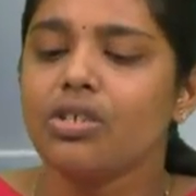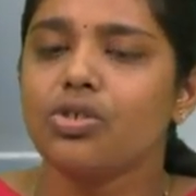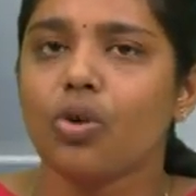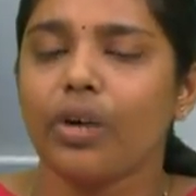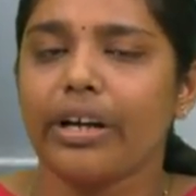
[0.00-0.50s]

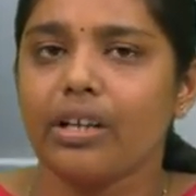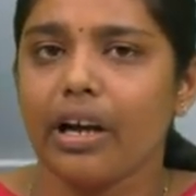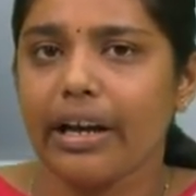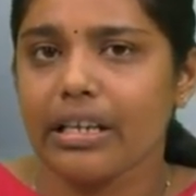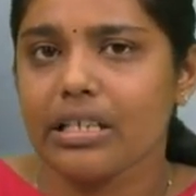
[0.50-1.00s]
So, it,
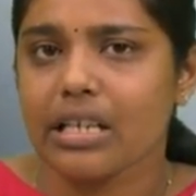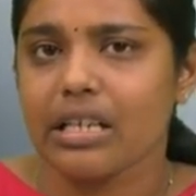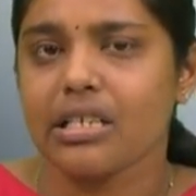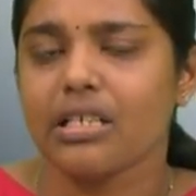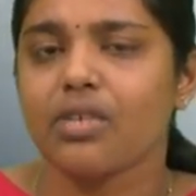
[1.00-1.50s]
it is
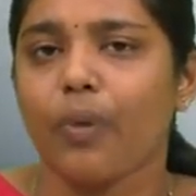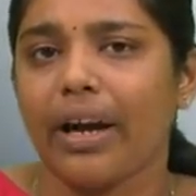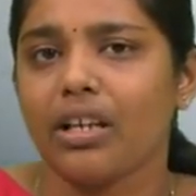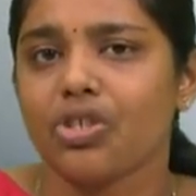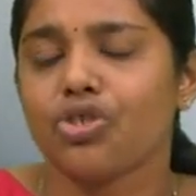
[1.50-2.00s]
considered as a
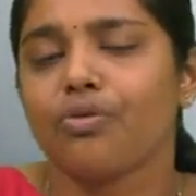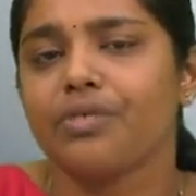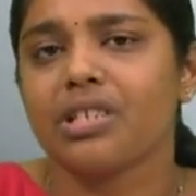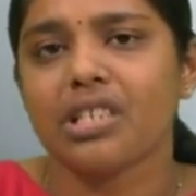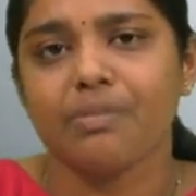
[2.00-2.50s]
violation of
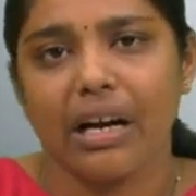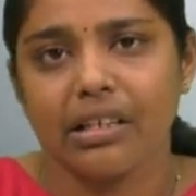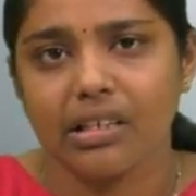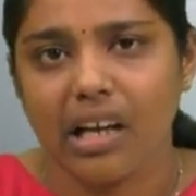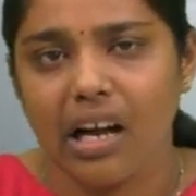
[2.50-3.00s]
the six
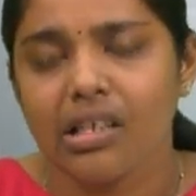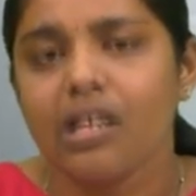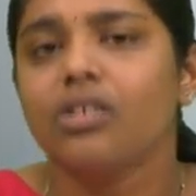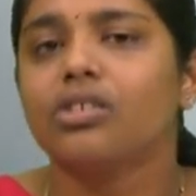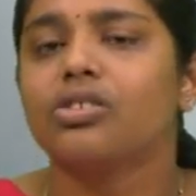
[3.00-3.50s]
party tact
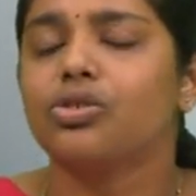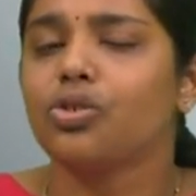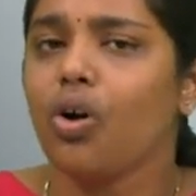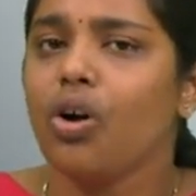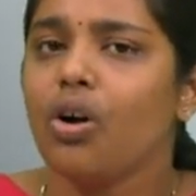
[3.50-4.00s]

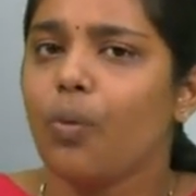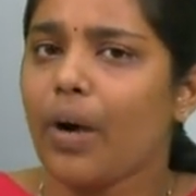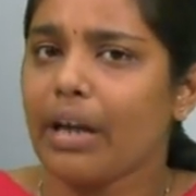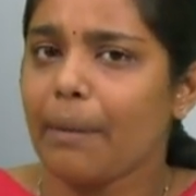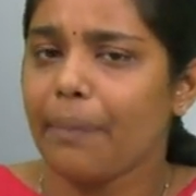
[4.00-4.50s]
so
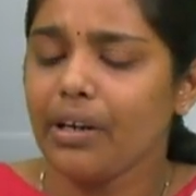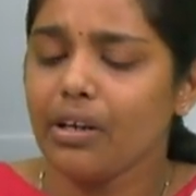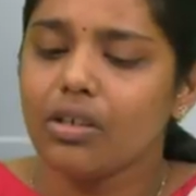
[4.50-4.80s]
what happened?